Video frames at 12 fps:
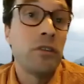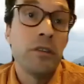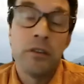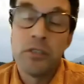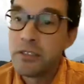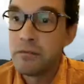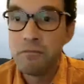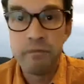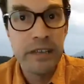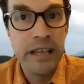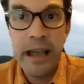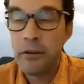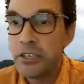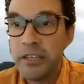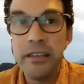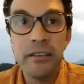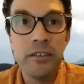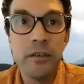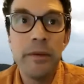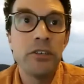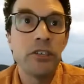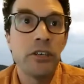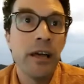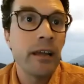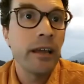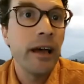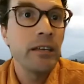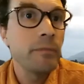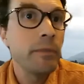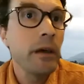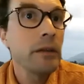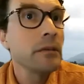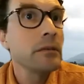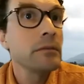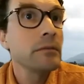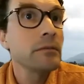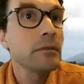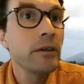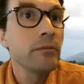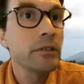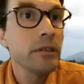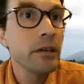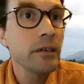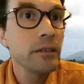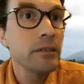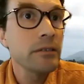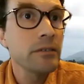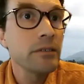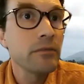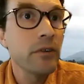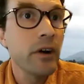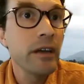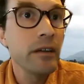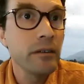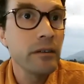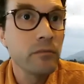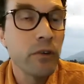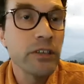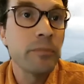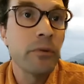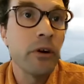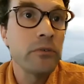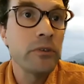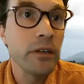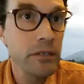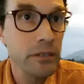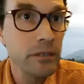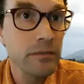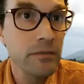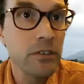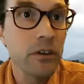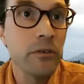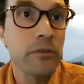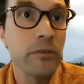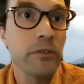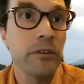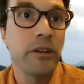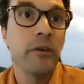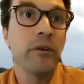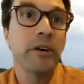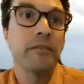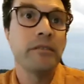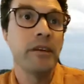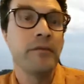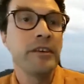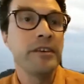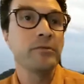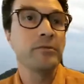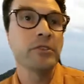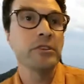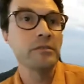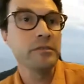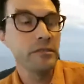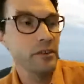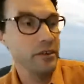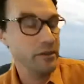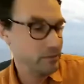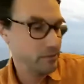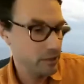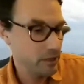there's guaranteed to be a genetic aspect, I would think, right? Risk proneness. So you know if these were you know